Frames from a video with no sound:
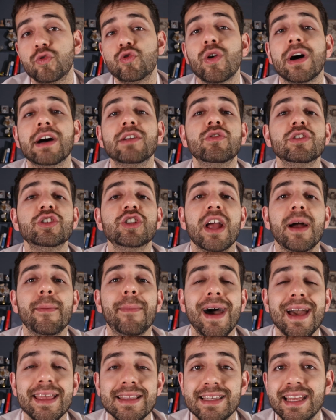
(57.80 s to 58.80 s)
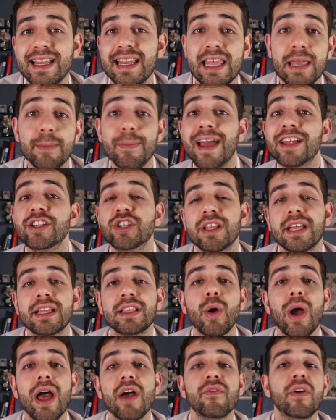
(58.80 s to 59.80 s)
200 gigabytes, and imagine
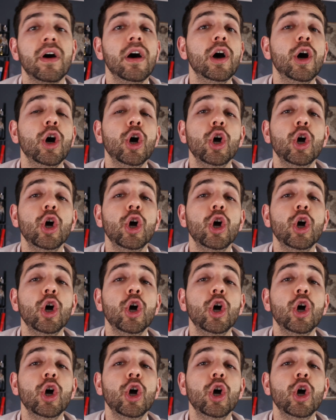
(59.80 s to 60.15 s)
that you have